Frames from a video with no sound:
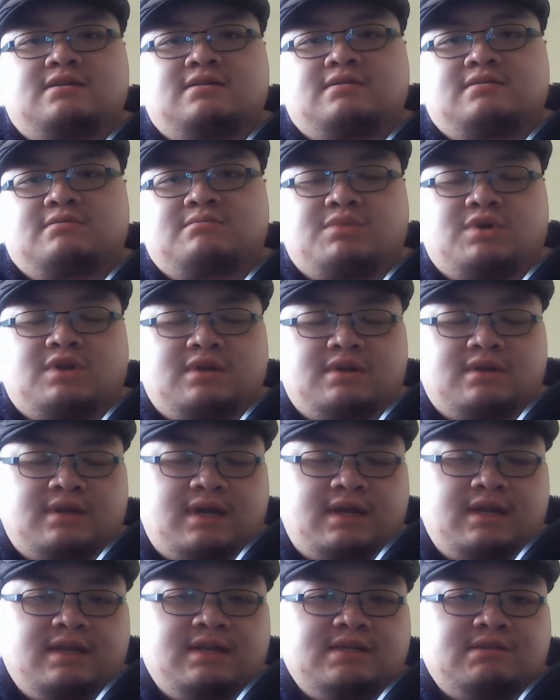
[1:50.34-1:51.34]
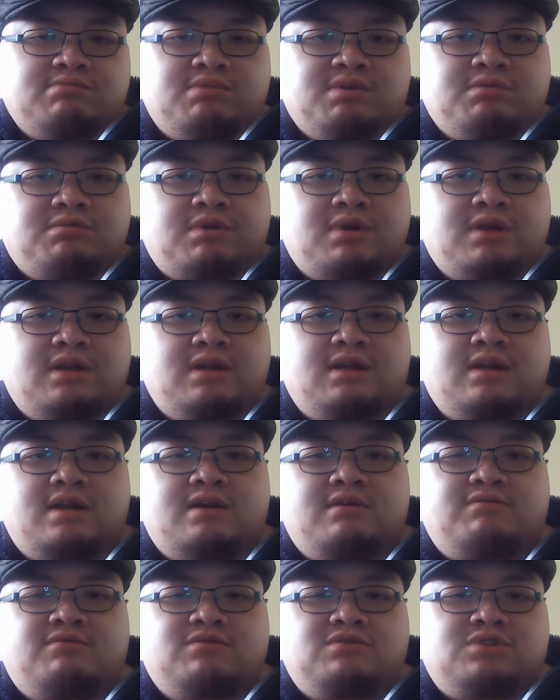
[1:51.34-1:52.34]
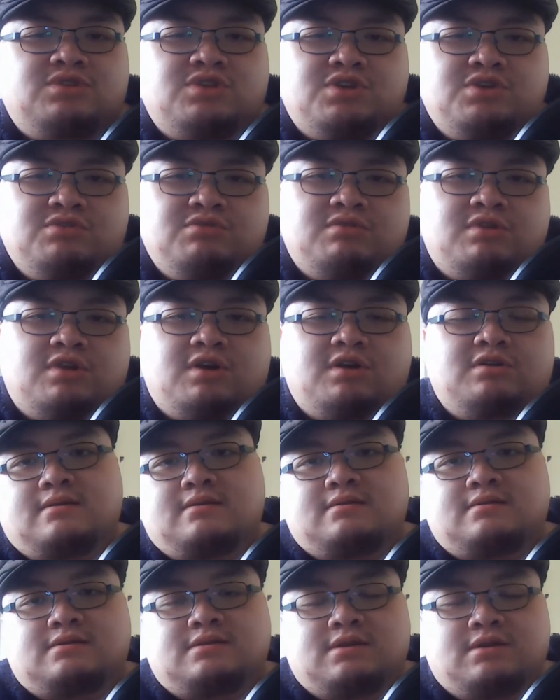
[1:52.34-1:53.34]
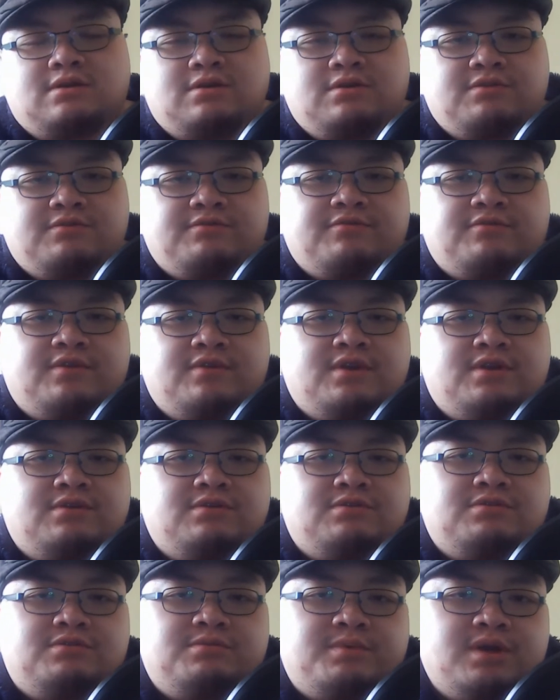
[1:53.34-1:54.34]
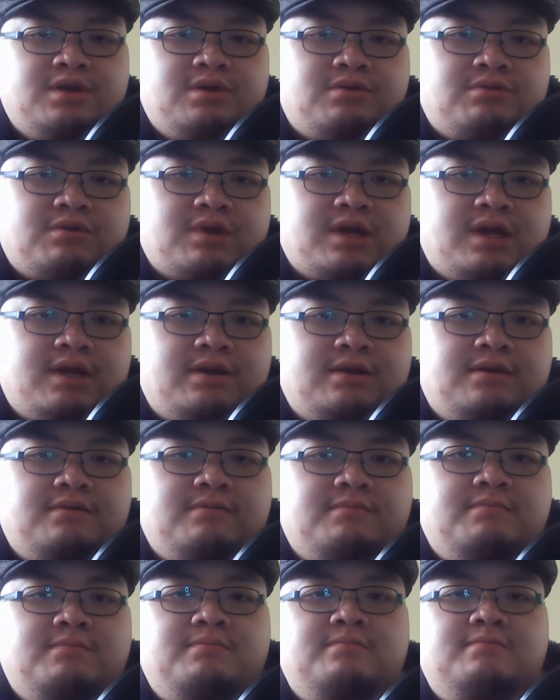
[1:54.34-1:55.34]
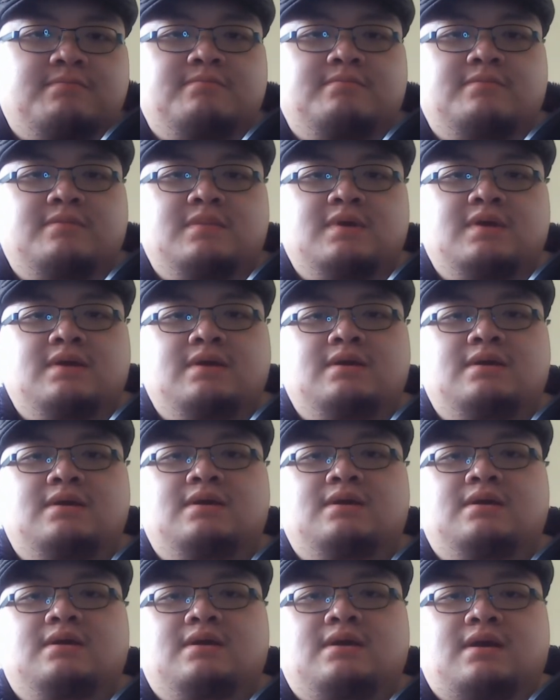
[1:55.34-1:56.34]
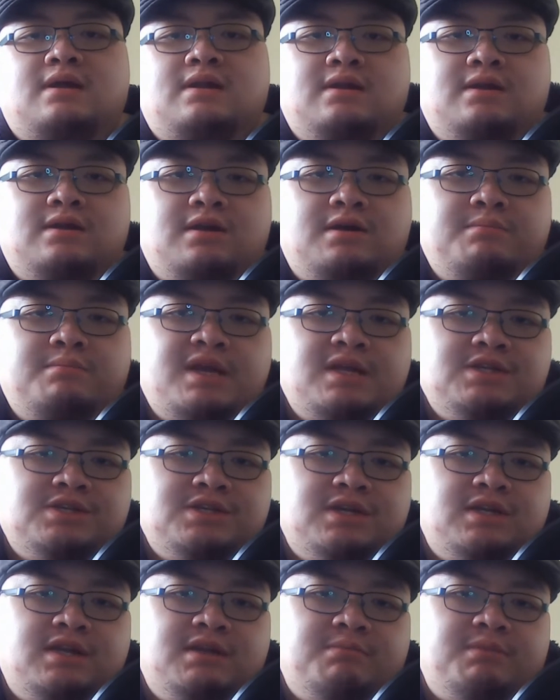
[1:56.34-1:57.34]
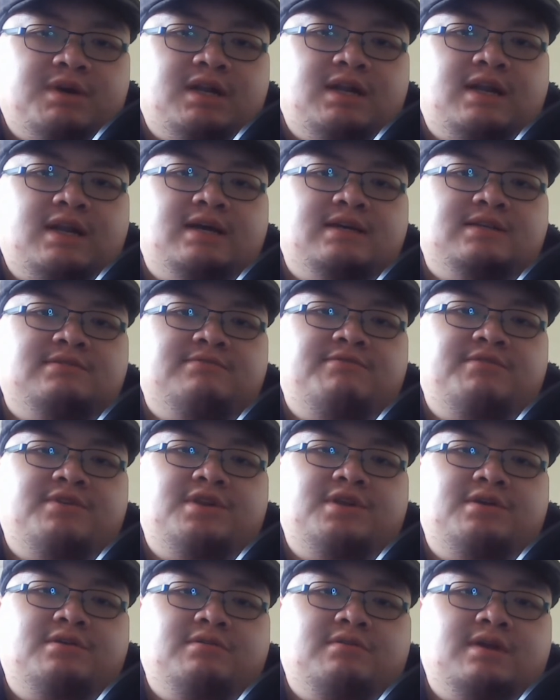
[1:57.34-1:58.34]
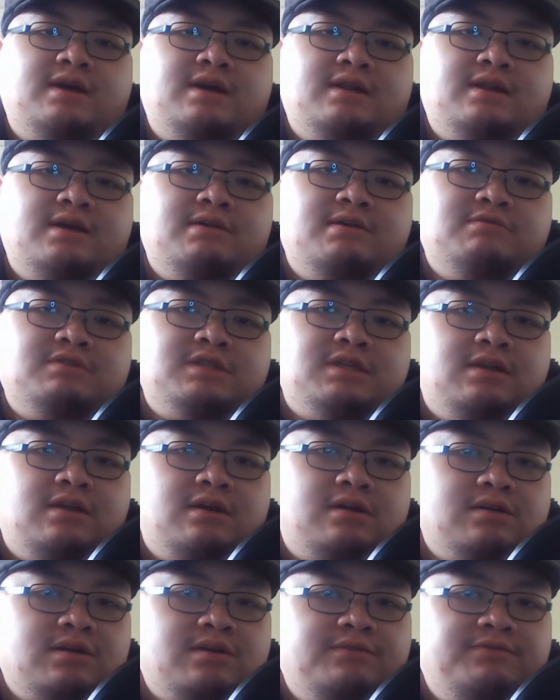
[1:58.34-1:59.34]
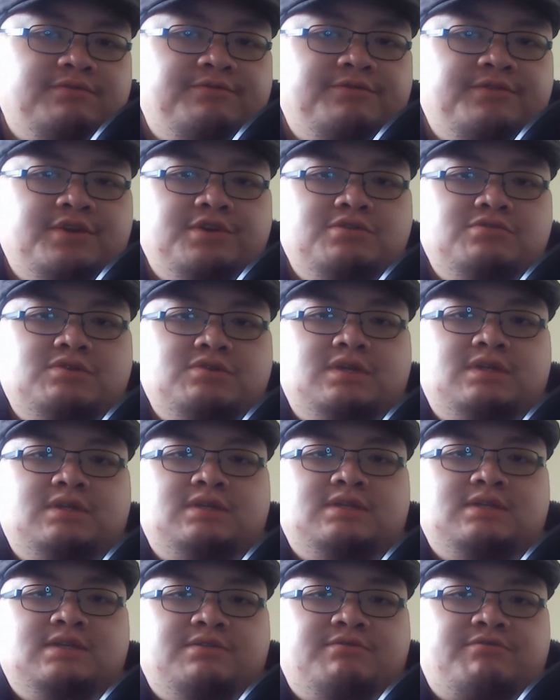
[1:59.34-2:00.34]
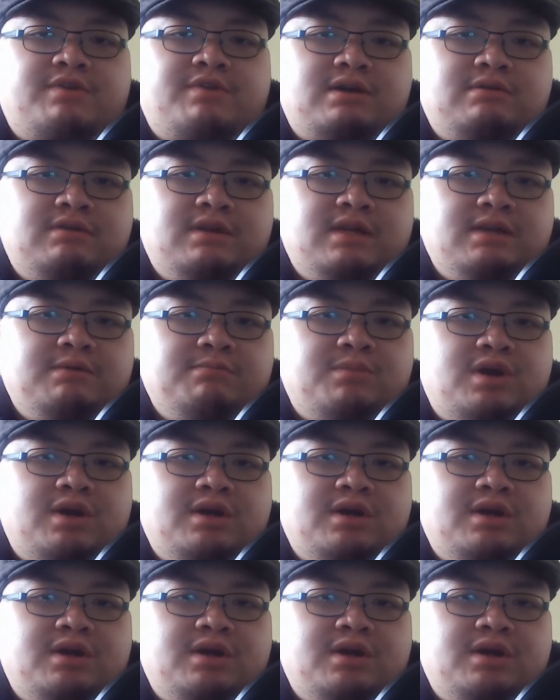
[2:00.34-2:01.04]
But at least we weren't in there for too long, so hopefully it will be okay. And then I mentioned in my last video that there was a lot of confusion surrounding my